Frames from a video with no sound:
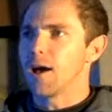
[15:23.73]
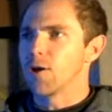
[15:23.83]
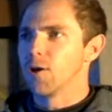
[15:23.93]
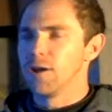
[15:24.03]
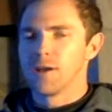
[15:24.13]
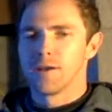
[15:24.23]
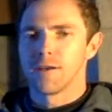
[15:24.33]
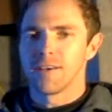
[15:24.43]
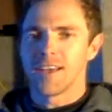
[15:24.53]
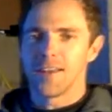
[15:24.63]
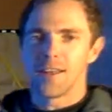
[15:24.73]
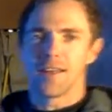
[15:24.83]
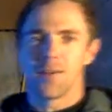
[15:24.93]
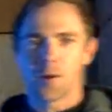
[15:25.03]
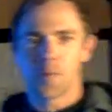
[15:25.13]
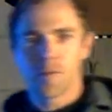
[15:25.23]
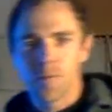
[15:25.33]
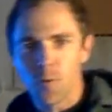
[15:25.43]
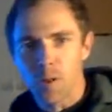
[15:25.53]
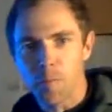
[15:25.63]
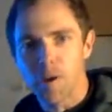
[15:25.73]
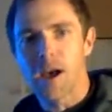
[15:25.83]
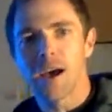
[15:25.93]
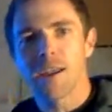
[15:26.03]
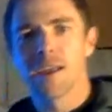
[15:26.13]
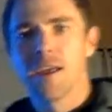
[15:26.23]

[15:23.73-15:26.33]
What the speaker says: good and not falling apart.